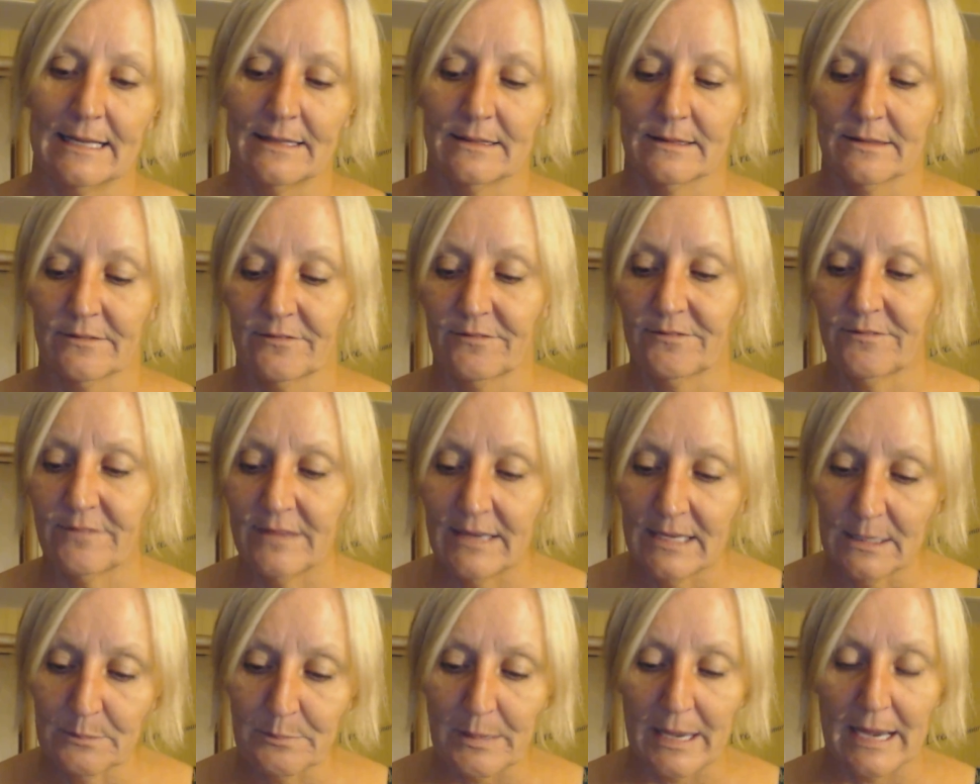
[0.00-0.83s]
and the
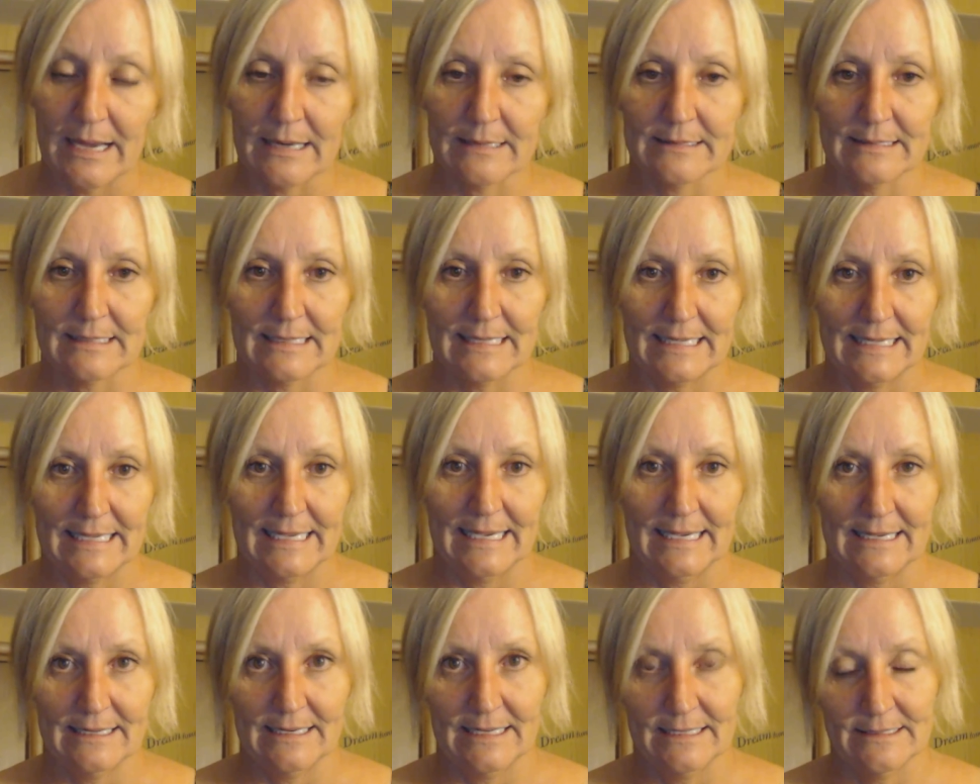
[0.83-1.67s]
feedback that I
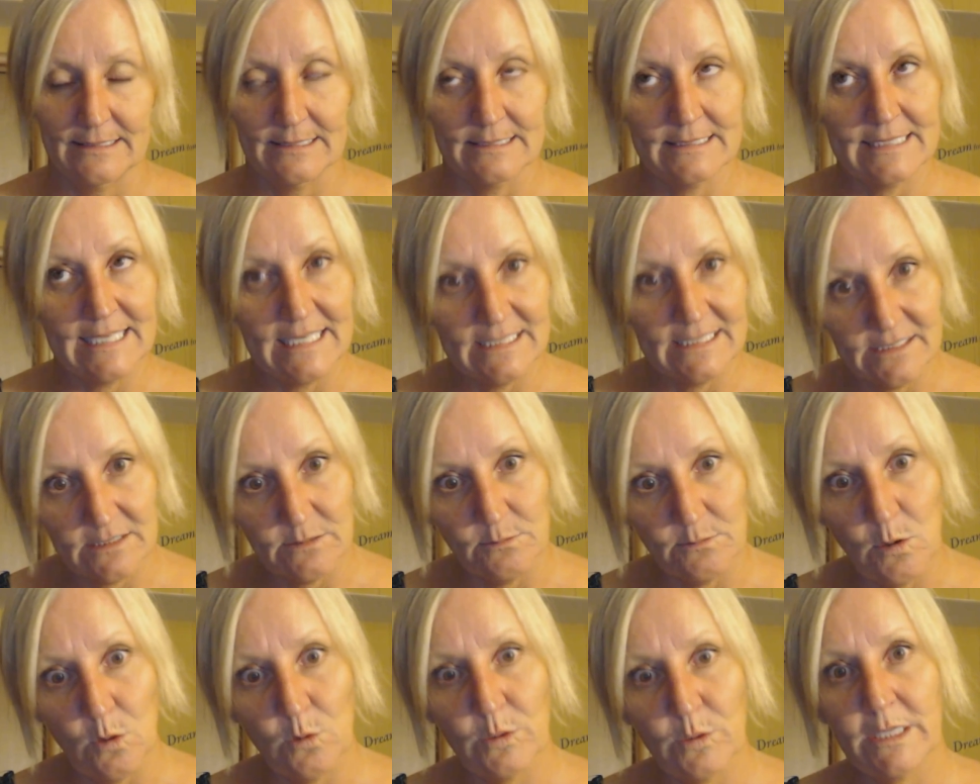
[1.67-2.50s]
get and the
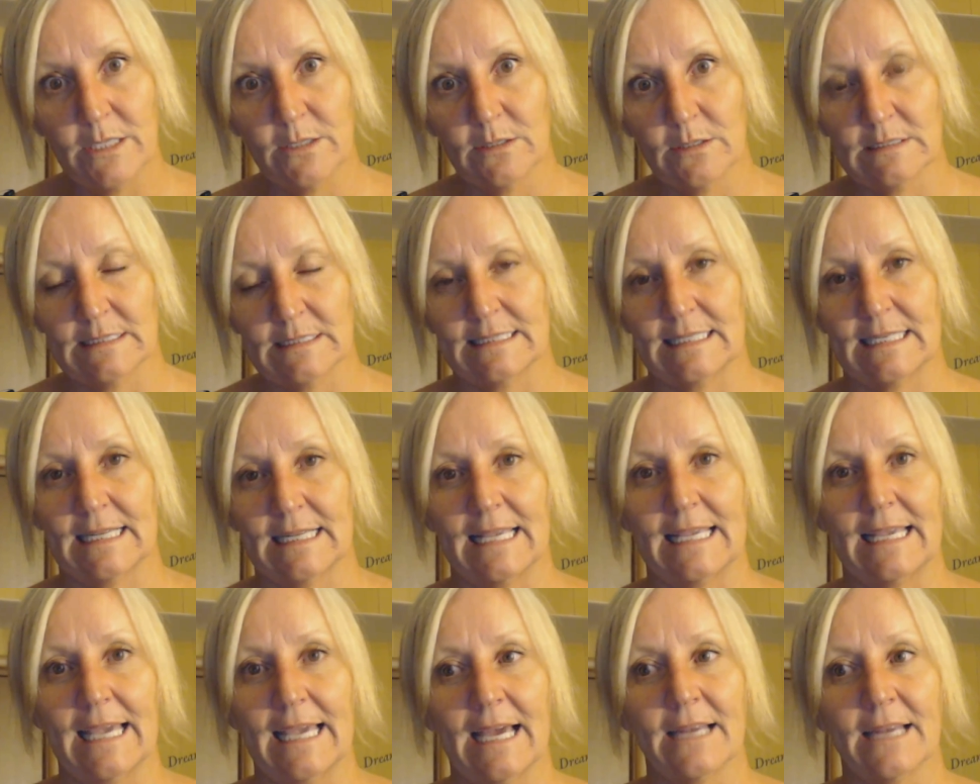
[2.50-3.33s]
testimonials that
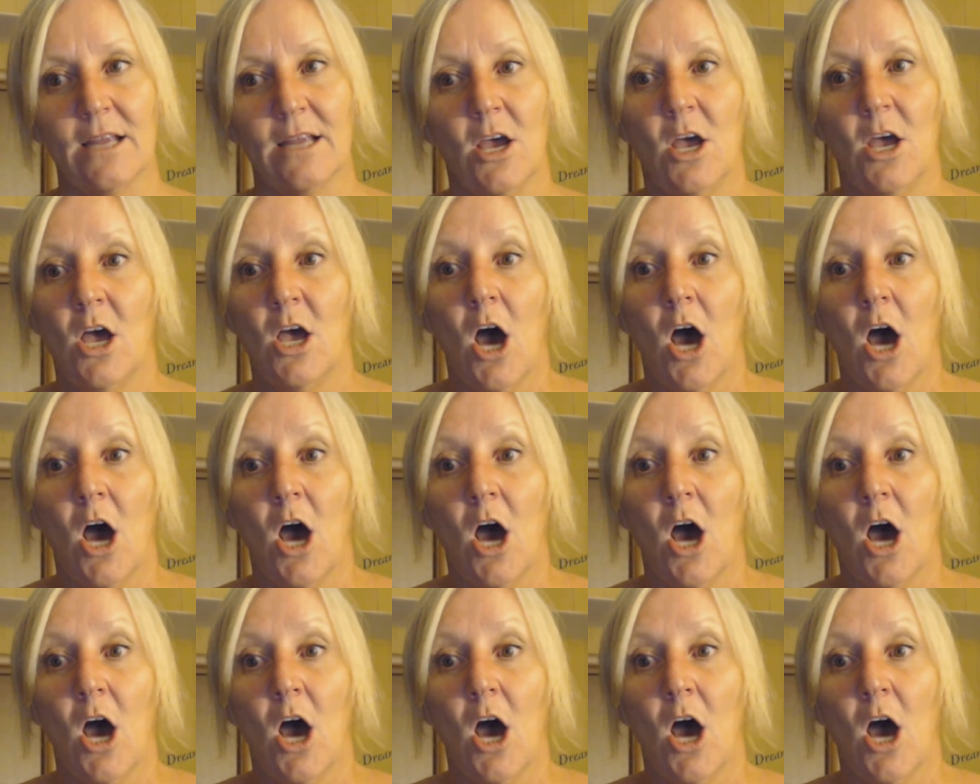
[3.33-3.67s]
I get,